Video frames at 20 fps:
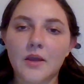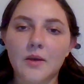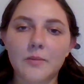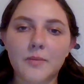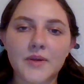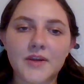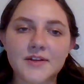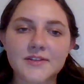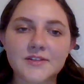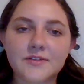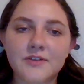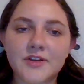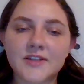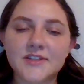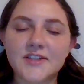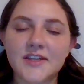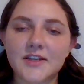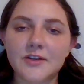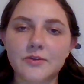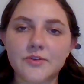Because of
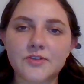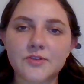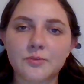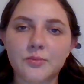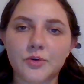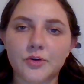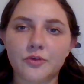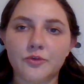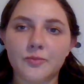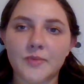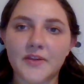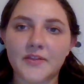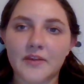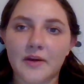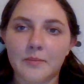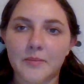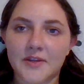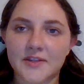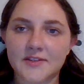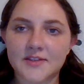continuous improvement, that
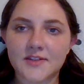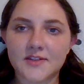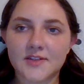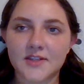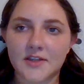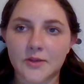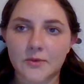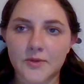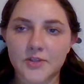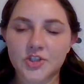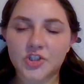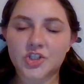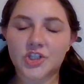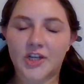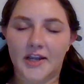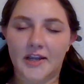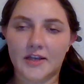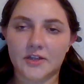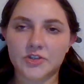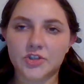means continuous
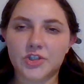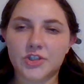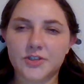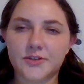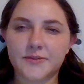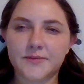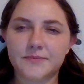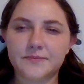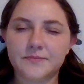change,